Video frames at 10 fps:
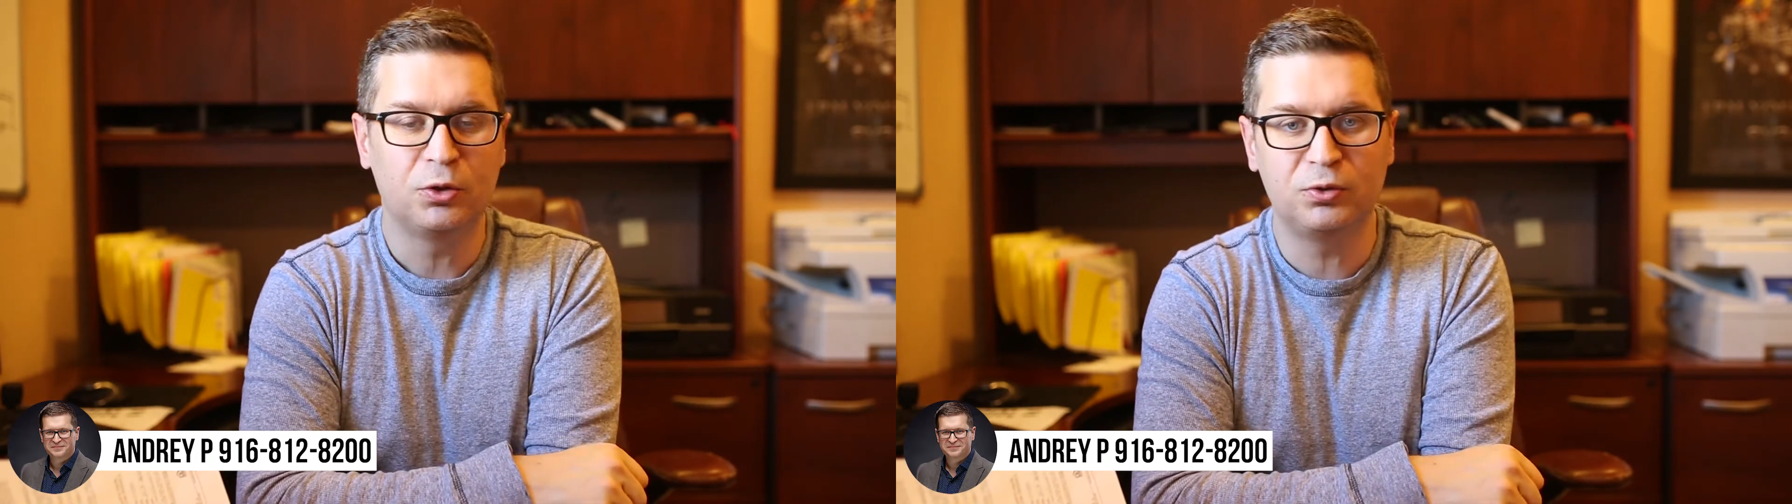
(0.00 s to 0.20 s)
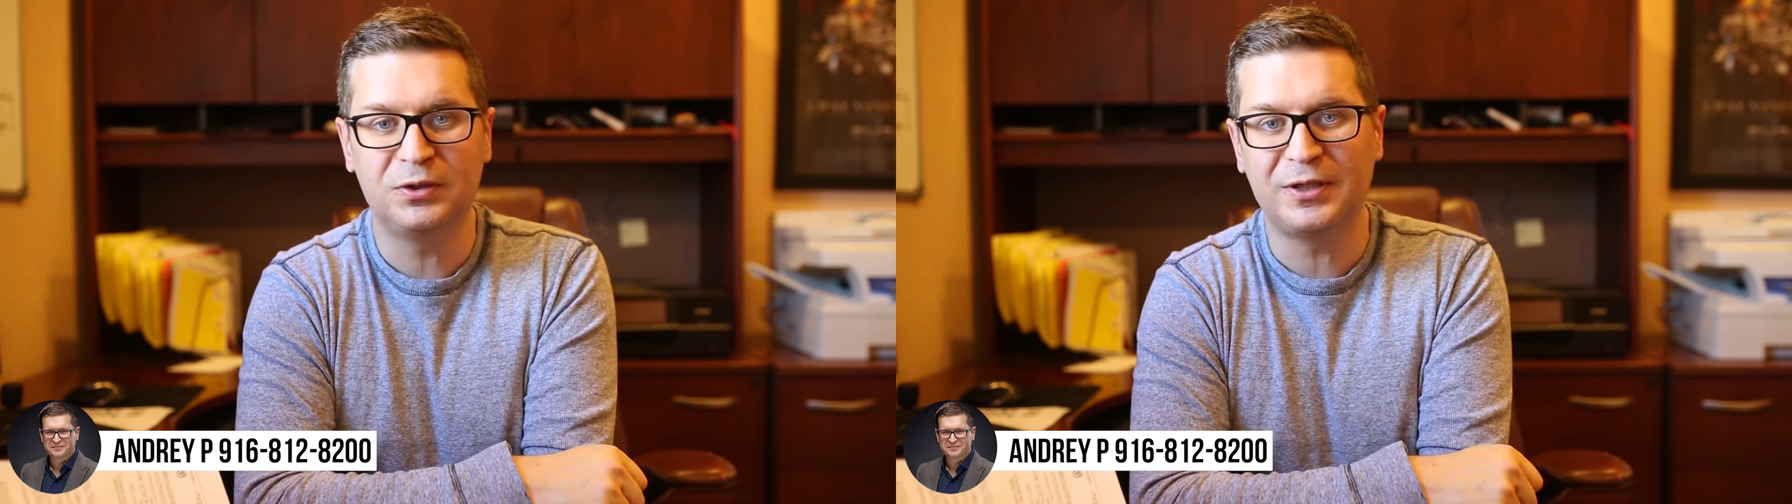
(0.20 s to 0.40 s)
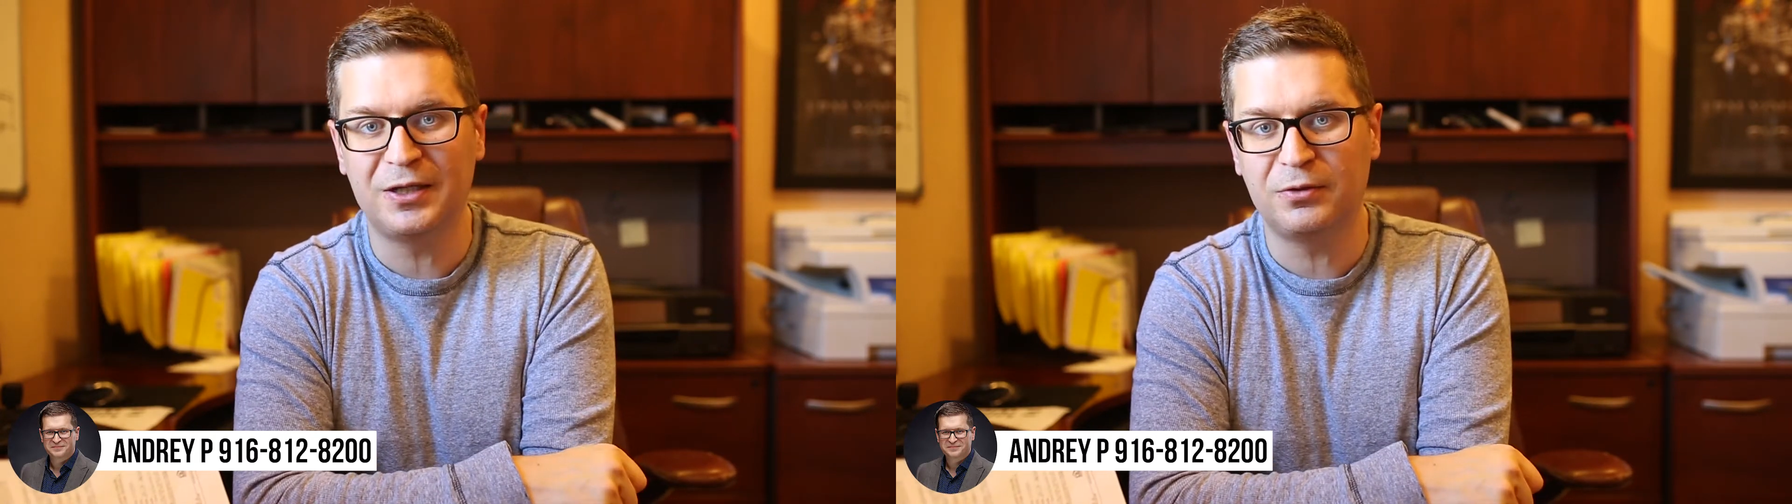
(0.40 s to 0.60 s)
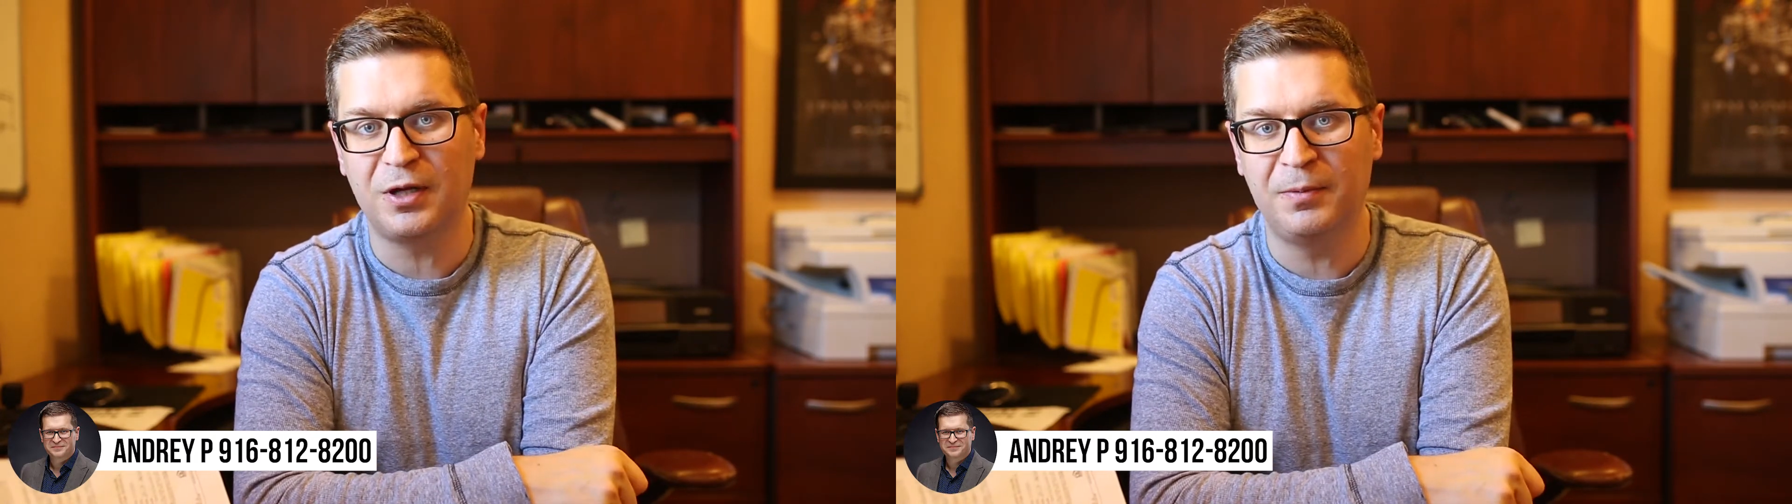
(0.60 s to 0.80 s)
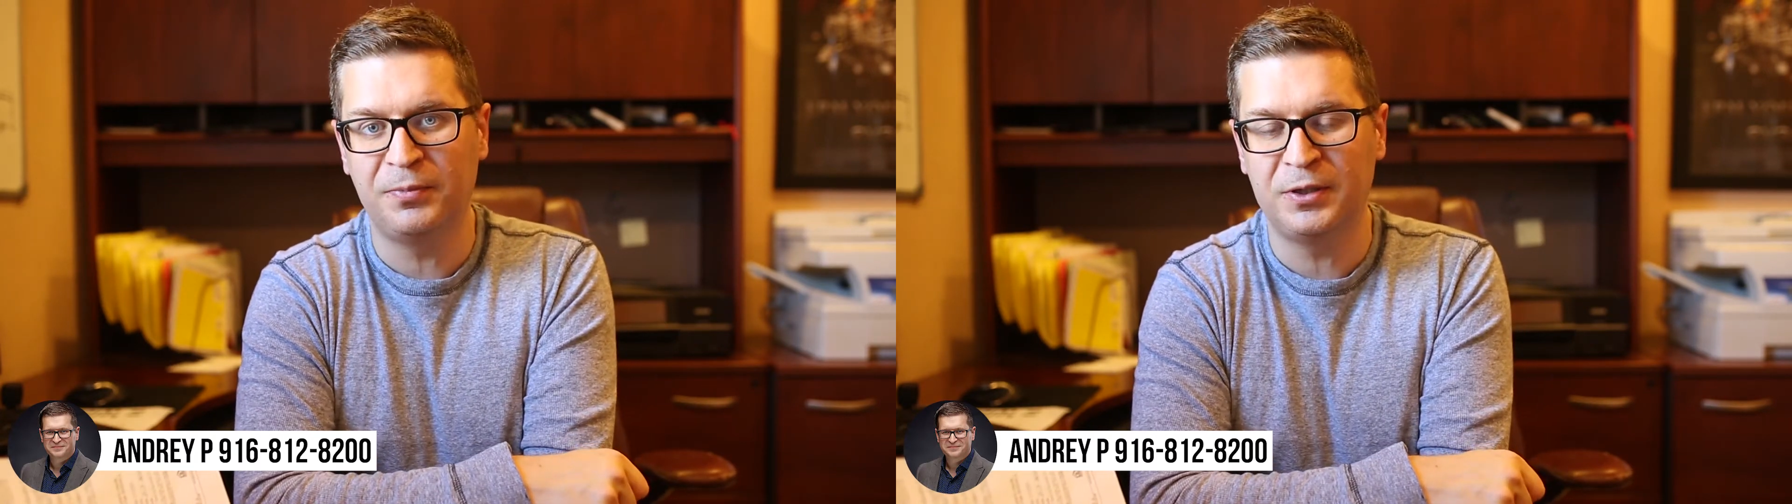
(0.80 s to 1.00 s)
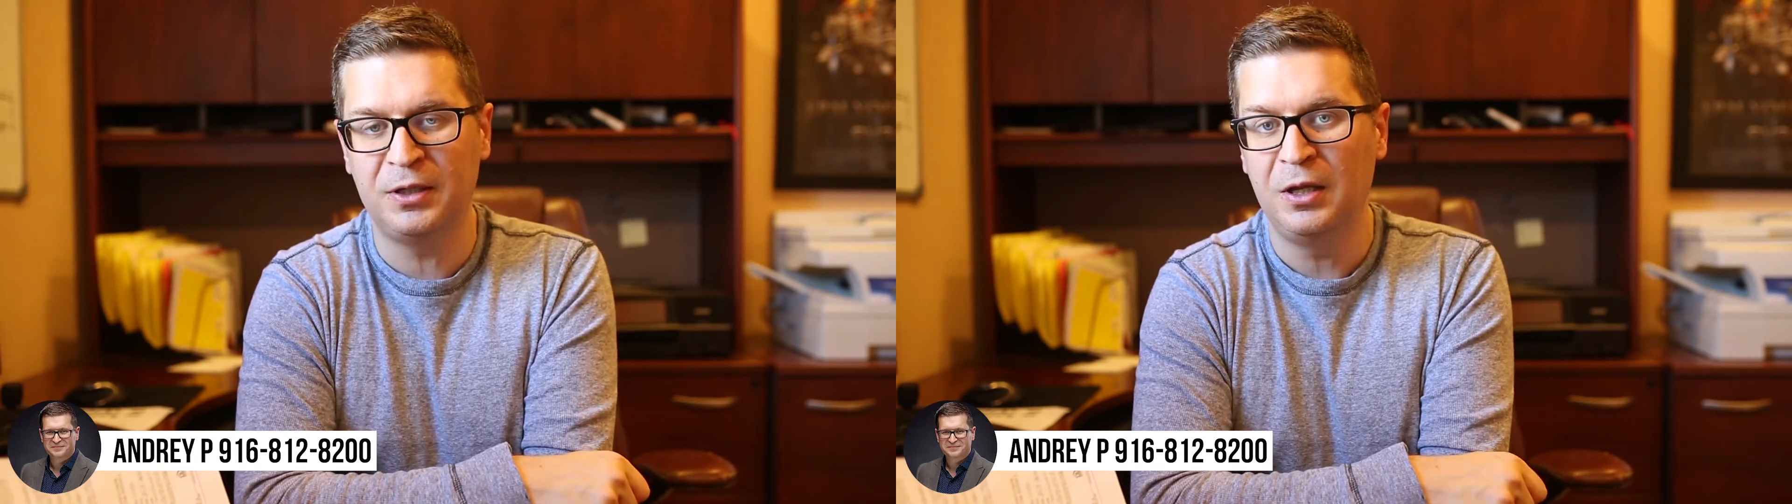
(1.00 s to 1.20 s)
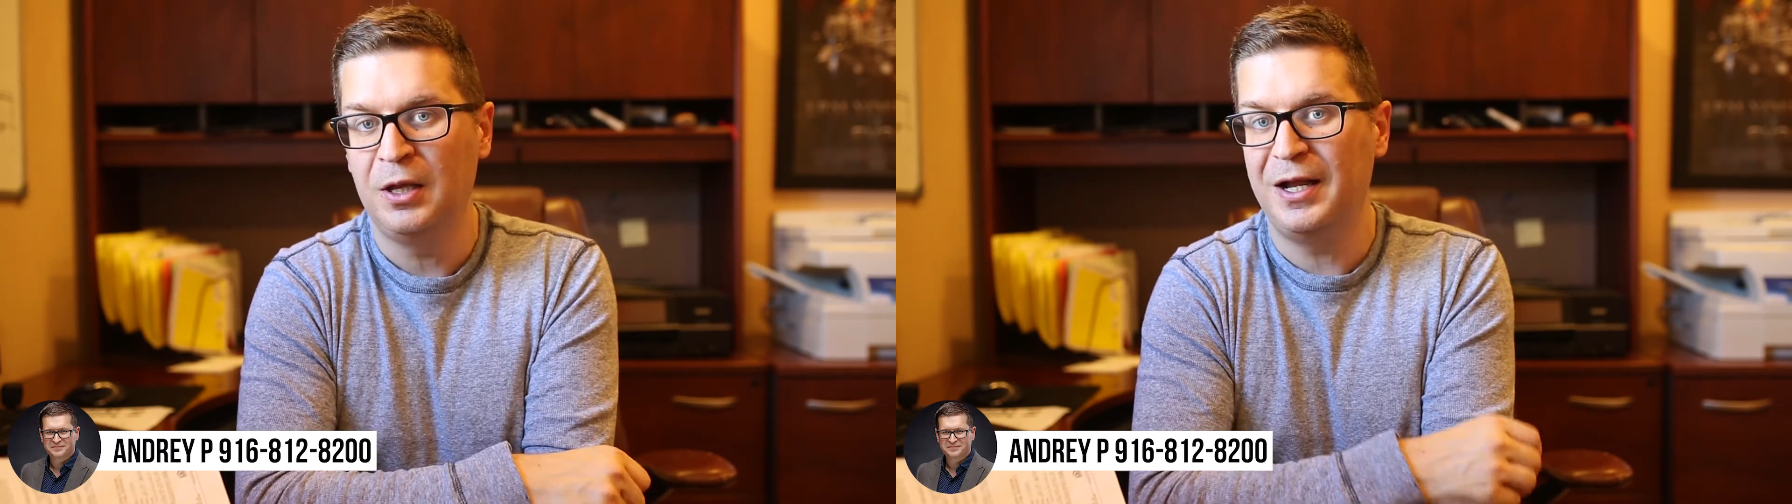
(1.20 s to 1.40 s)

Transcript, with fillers: to the title company.